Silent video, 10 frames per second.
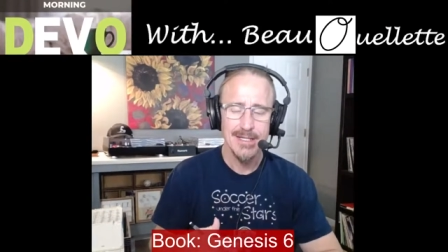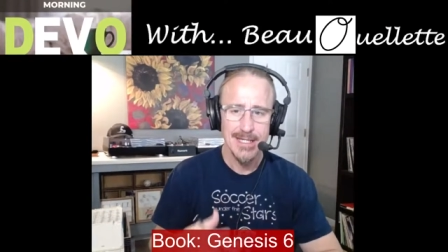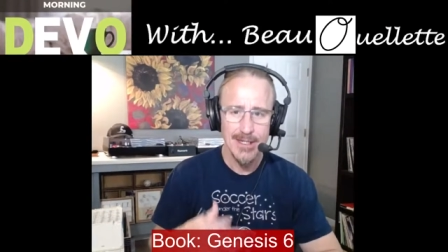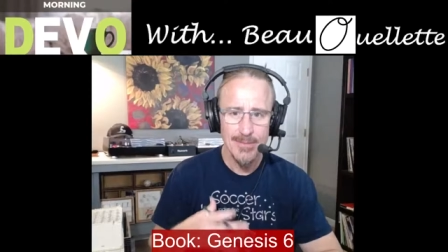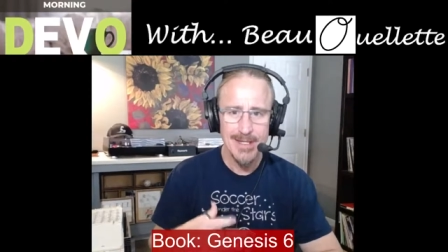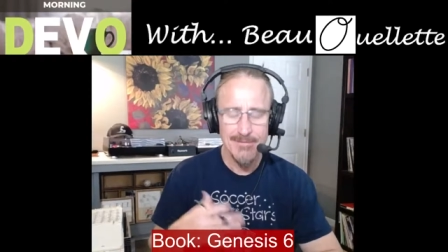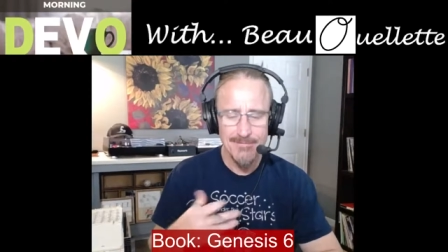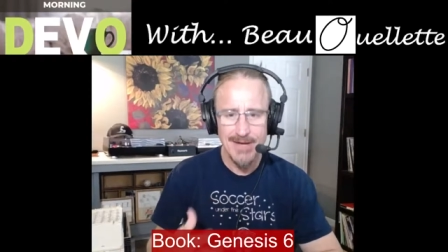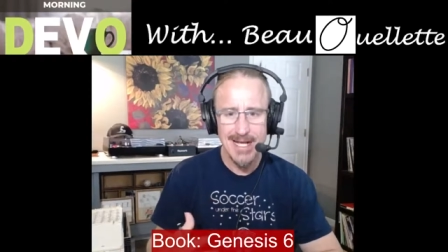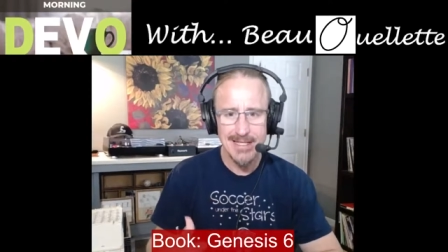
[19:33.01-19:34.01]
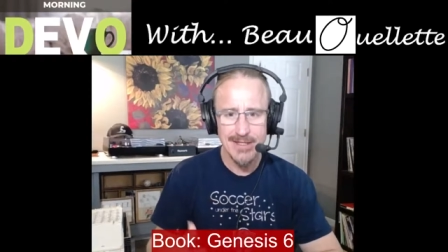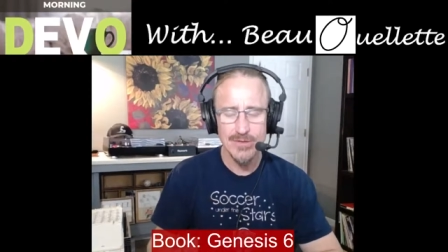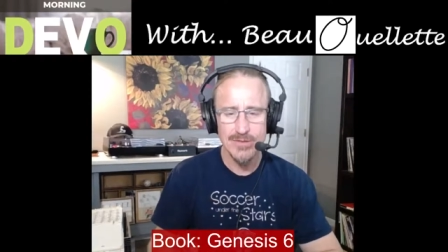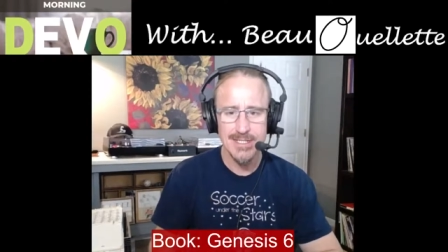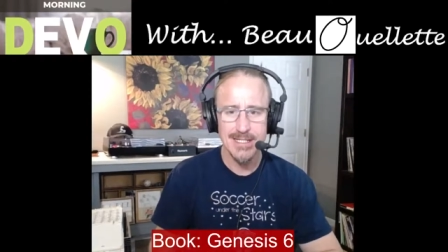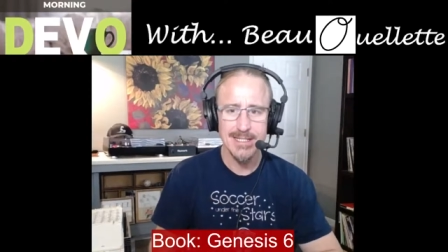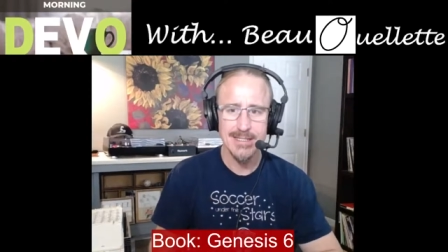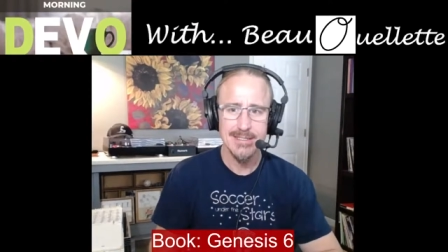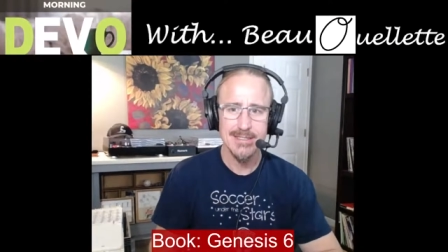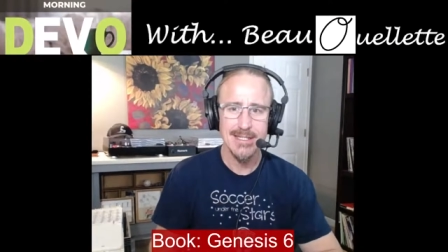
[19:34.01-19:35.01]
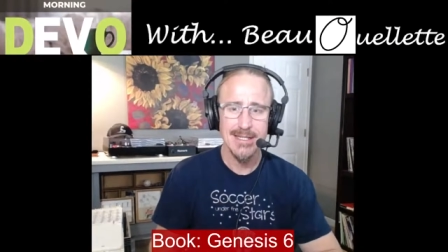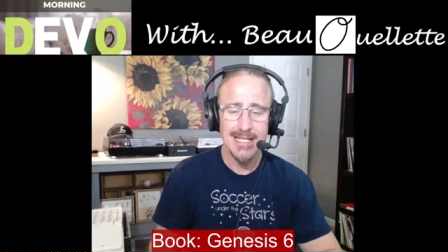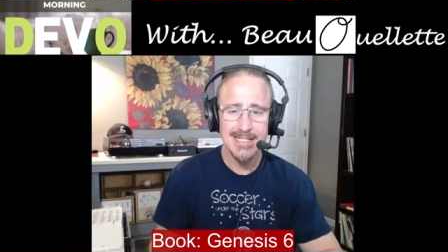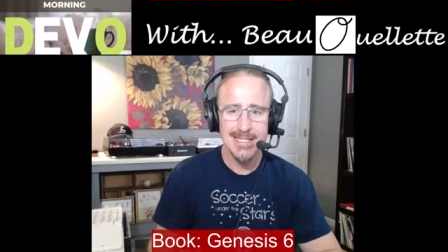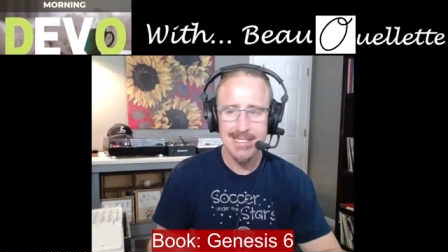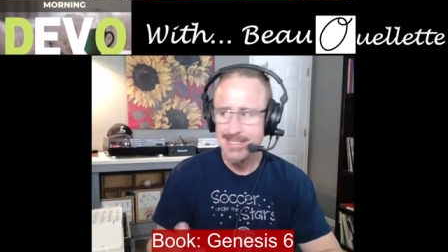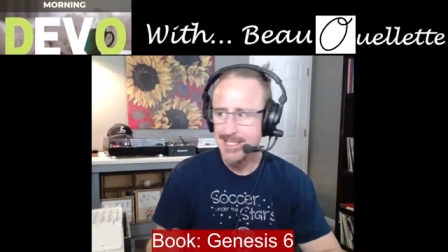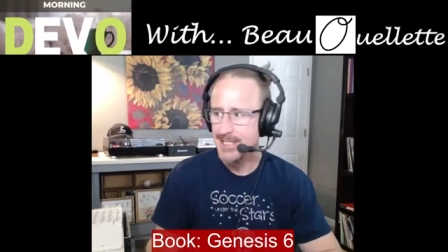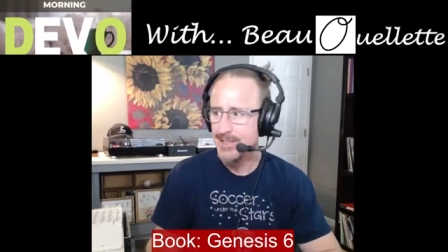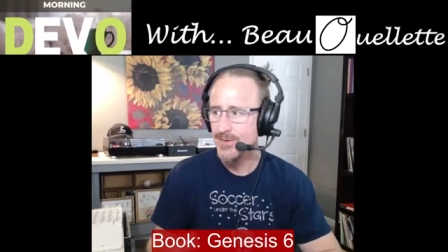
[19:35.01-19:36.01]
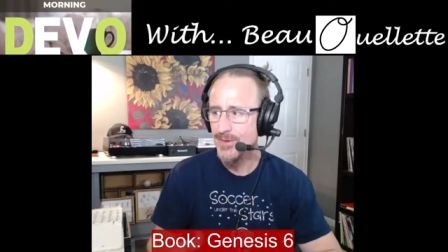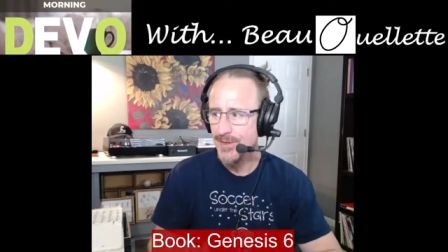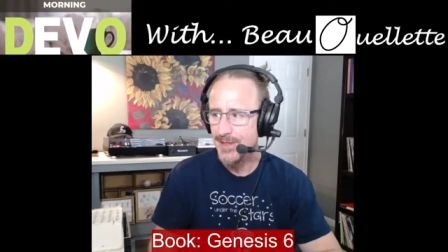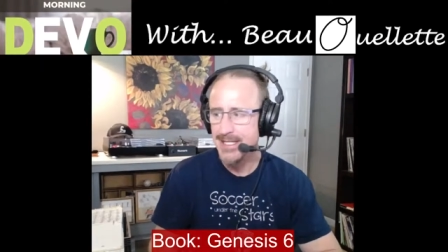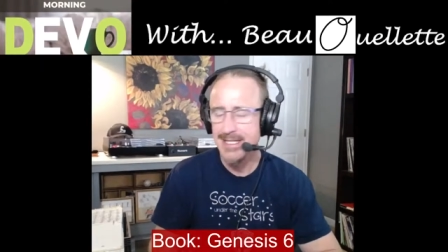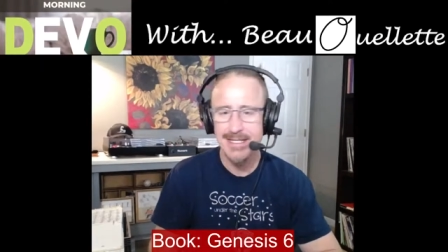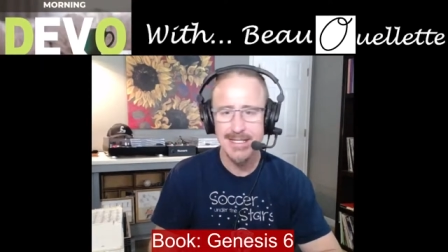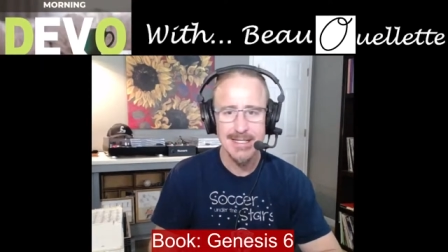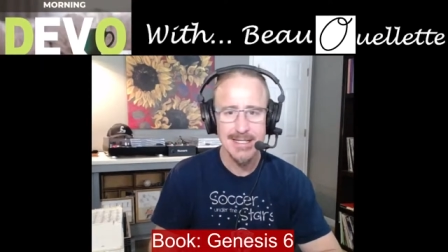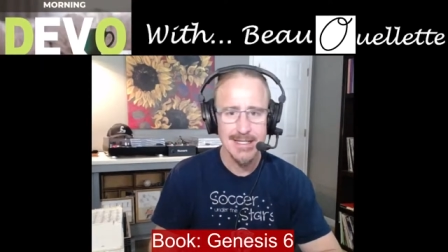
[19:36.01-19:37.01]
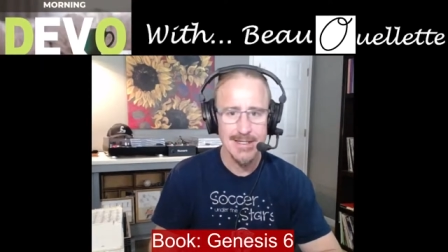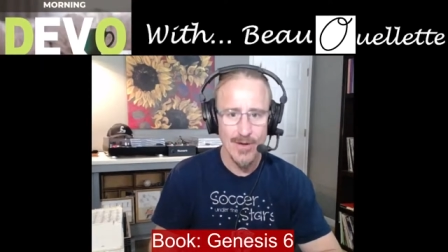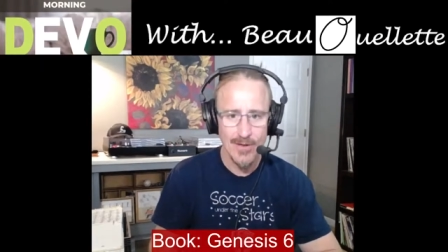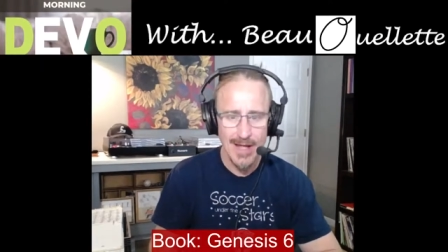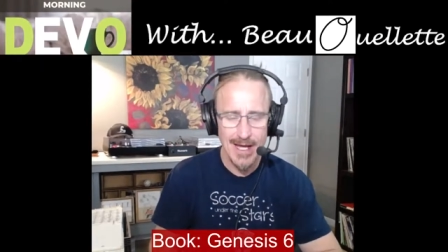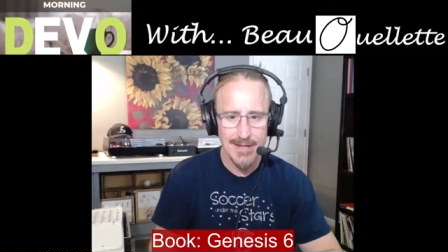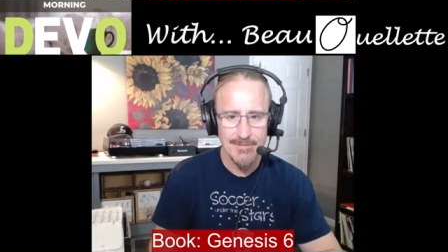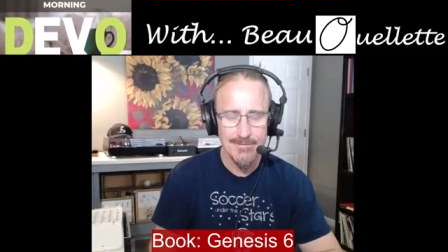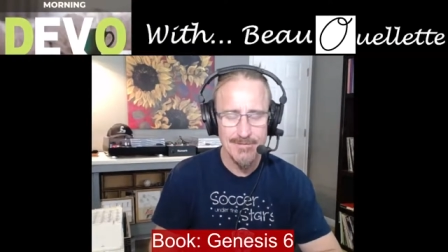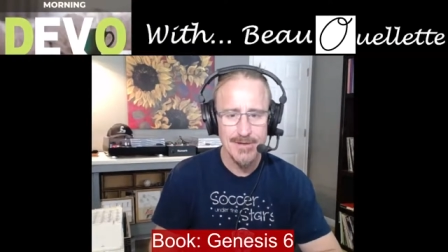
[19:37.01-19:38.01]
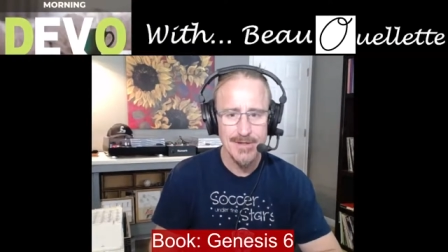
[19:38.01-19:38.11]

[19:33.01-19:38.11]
help me to fight those things and that's a continual thing in our life